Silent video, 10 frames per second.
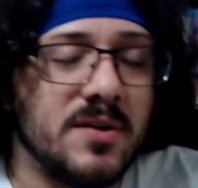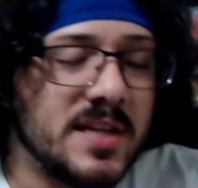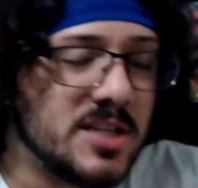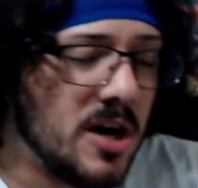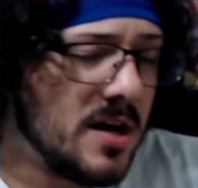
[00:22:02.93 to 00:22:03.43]

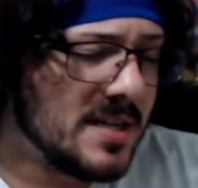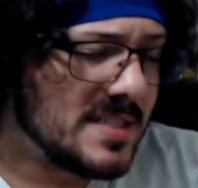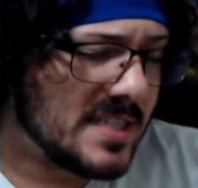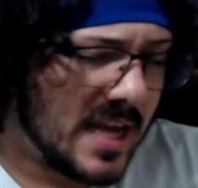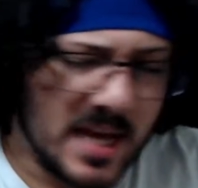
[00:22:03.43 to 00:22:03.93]
it on
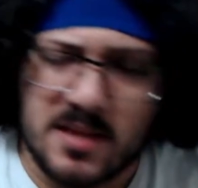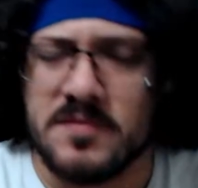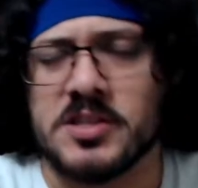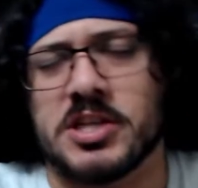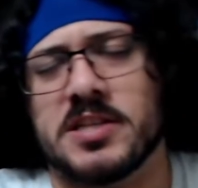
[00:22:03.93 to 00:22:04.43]

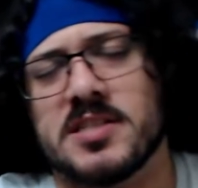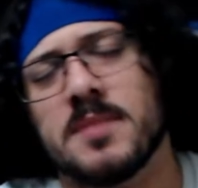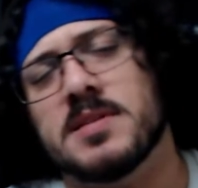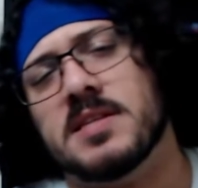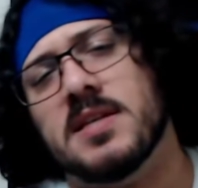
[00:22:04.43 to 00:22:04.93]
television. Some
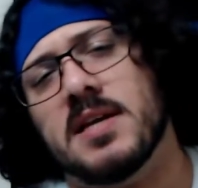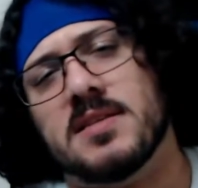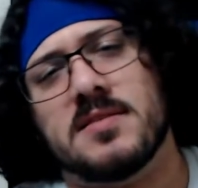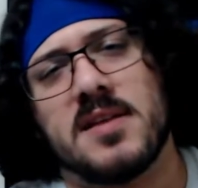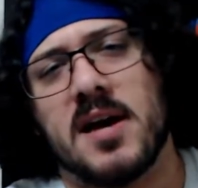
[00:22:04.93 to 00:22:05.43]

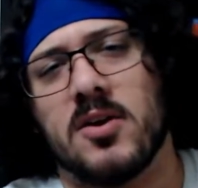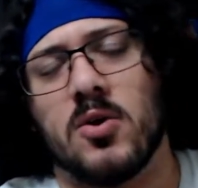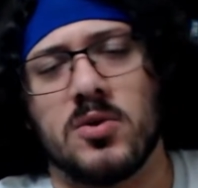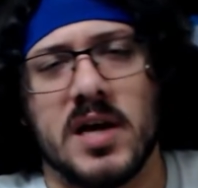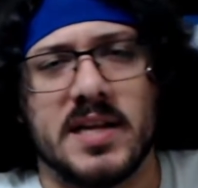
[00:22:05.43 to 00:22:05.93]
success, not a
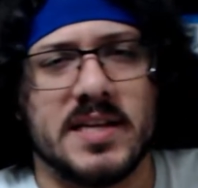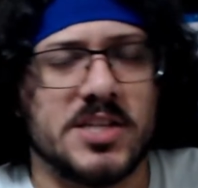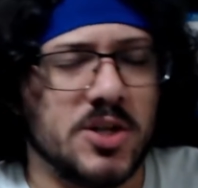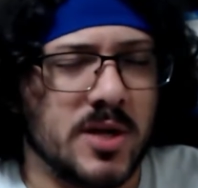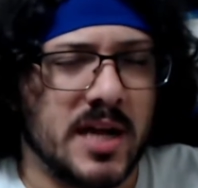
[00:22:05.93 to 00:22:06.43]
whole lot. His
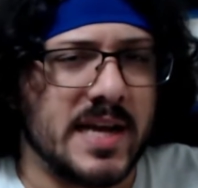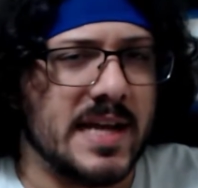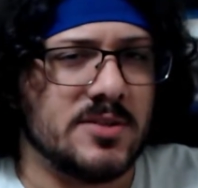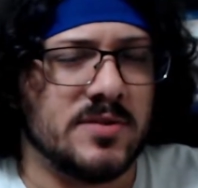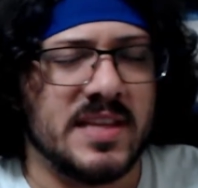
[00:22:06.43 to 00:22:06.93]
show got
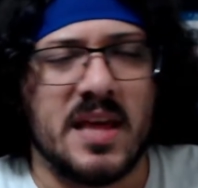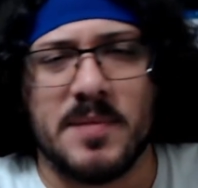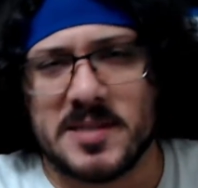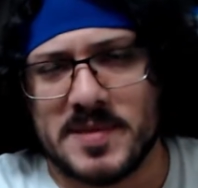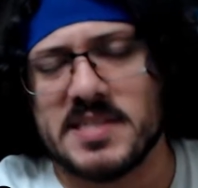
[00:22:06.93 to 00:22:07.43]
canceled, and that
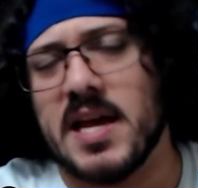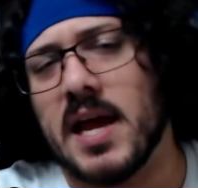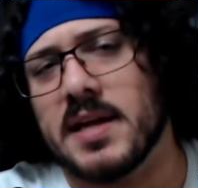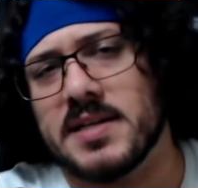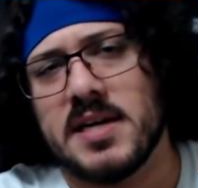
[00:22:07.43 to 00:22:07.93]
makes me
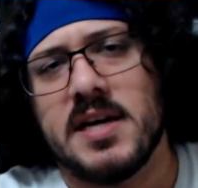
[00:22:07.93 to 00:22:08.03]
sad.